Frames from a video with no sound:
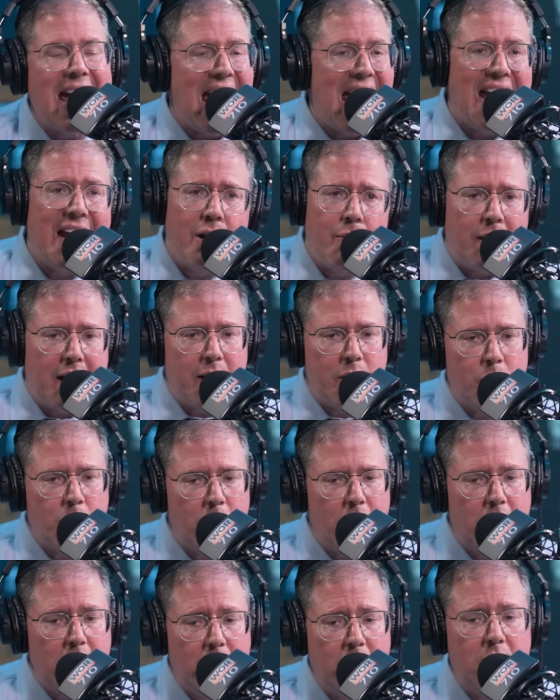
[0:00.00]
and around the
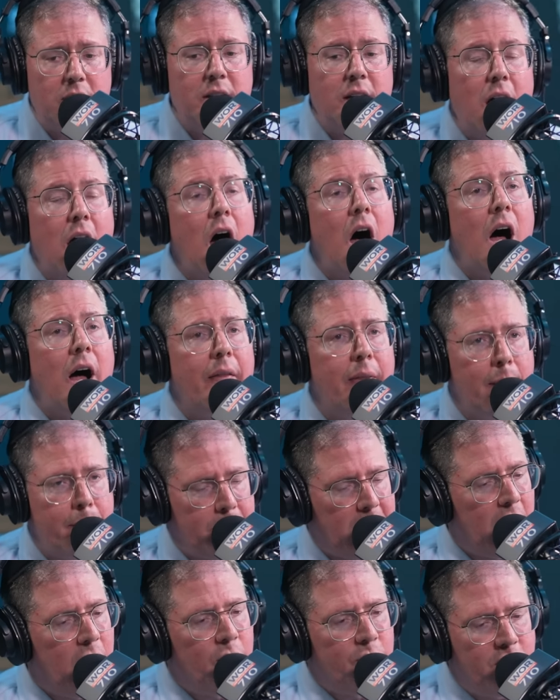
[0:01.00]
world on the
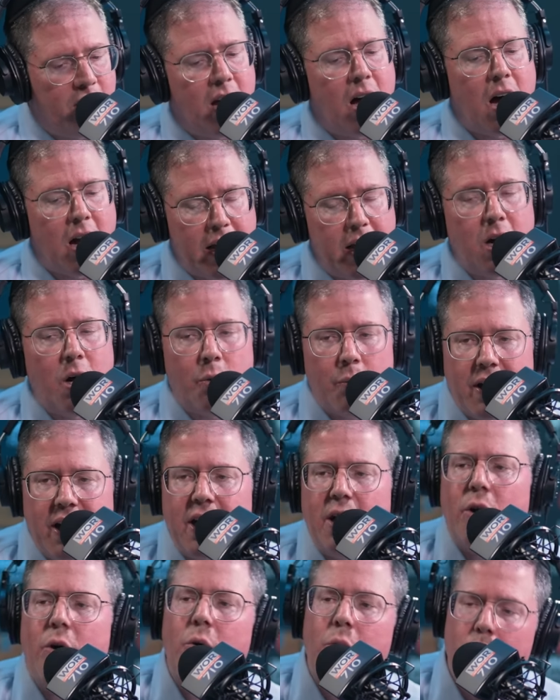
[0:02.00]
powerful
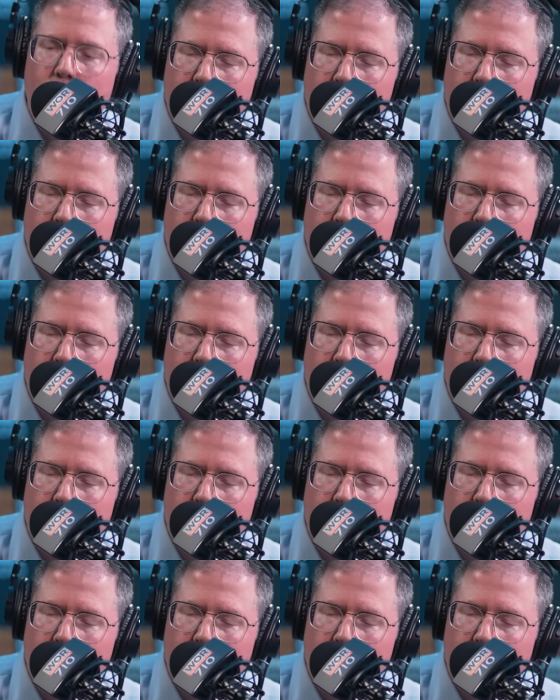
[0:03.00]
iHeartRadio